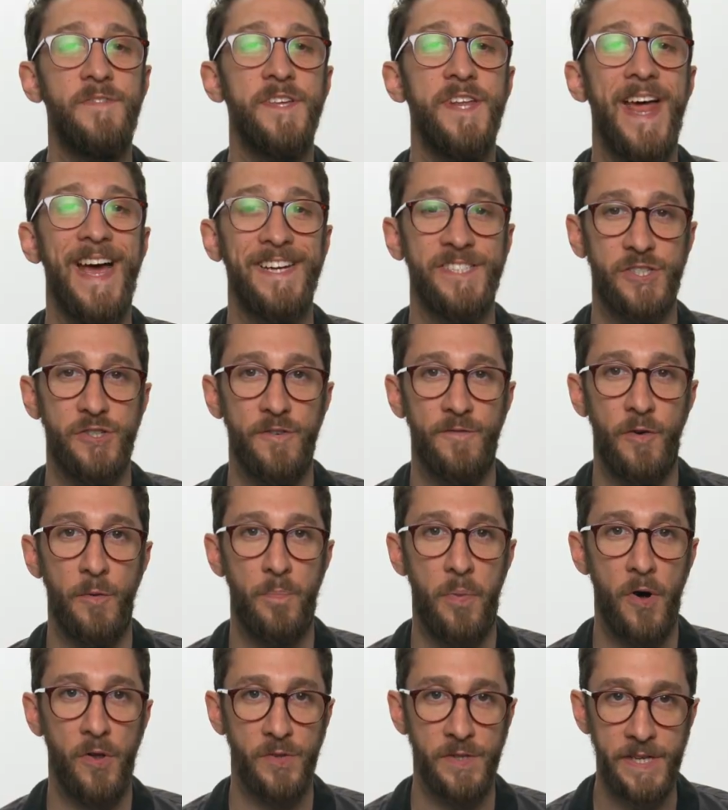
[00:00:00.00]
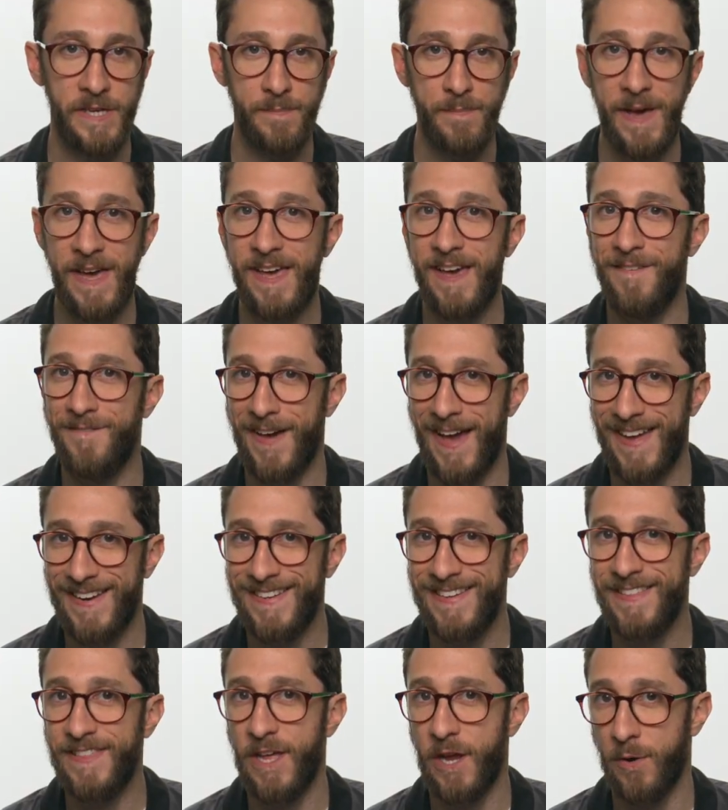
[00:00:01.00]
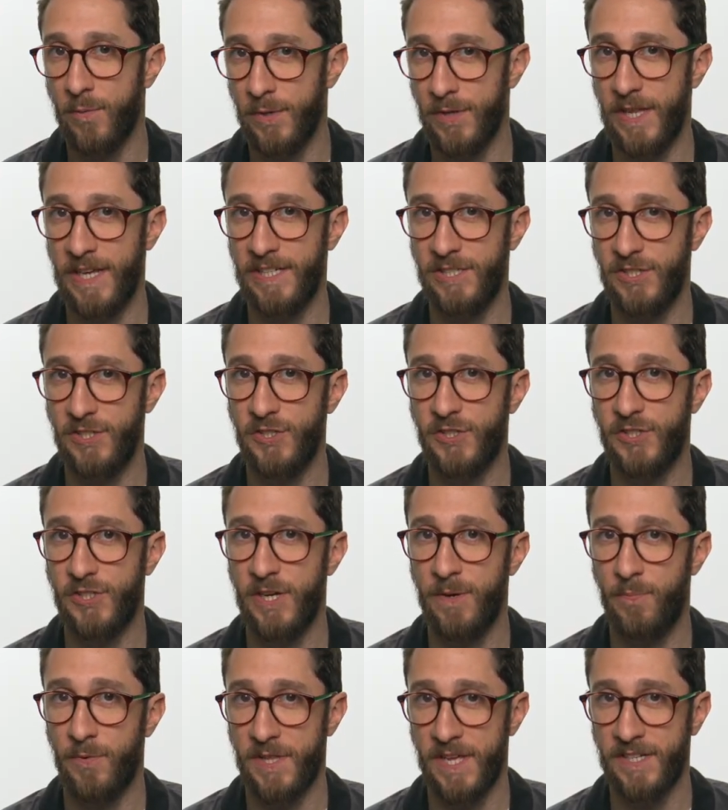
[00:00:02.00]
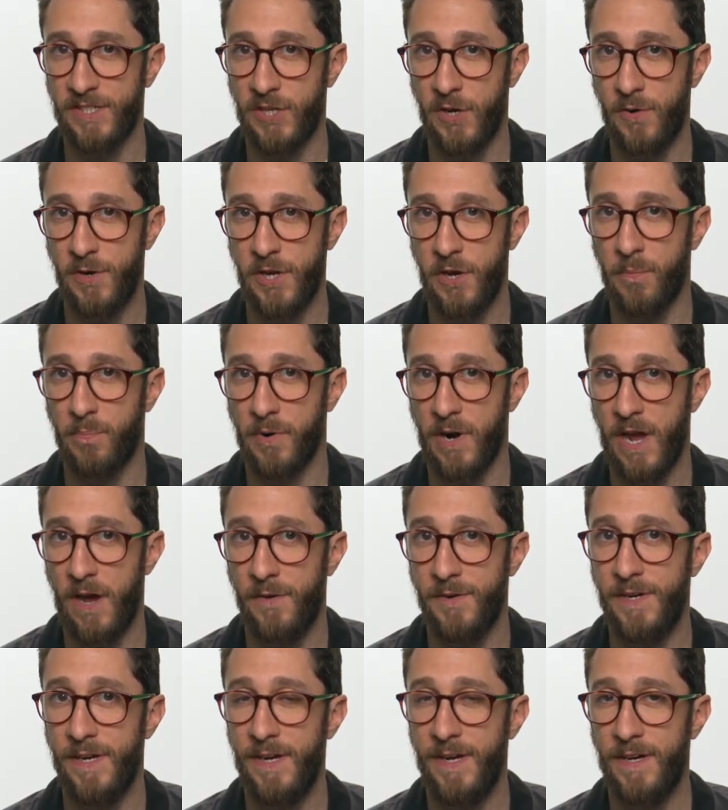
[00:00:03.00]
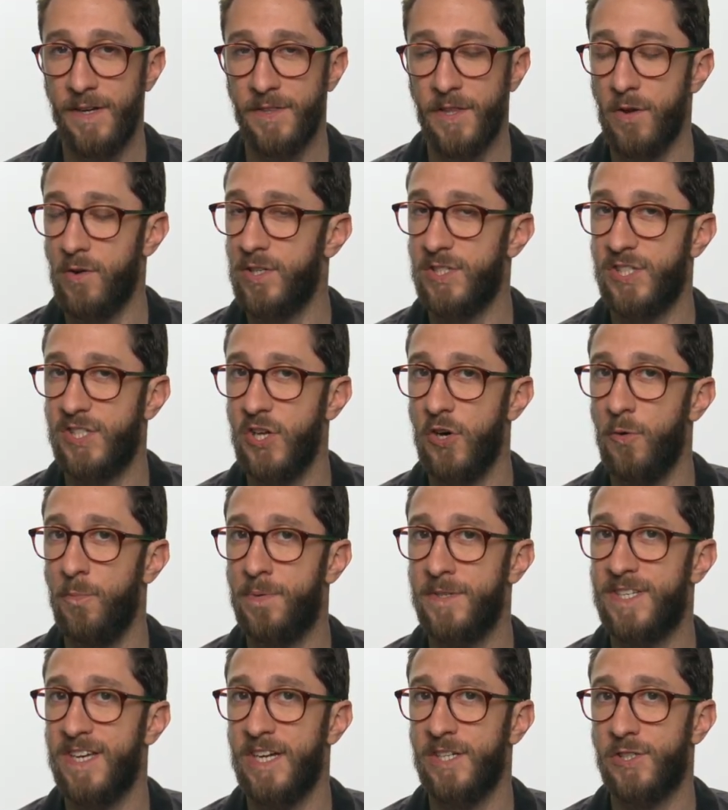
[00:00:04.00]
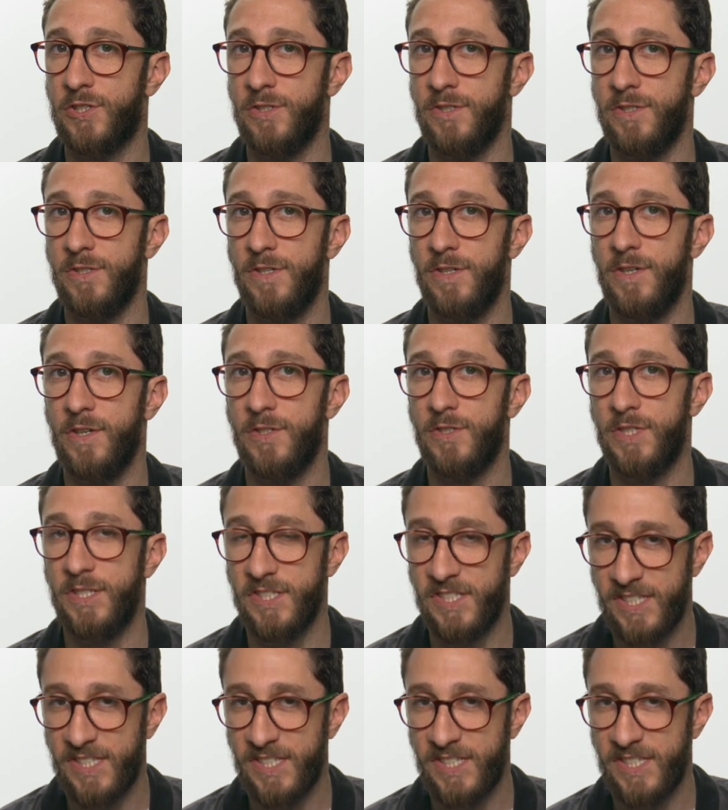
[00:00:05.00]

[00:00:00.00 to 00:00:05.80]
if the National Football League may have ended their relationship with Antonio Brown, there is still potential to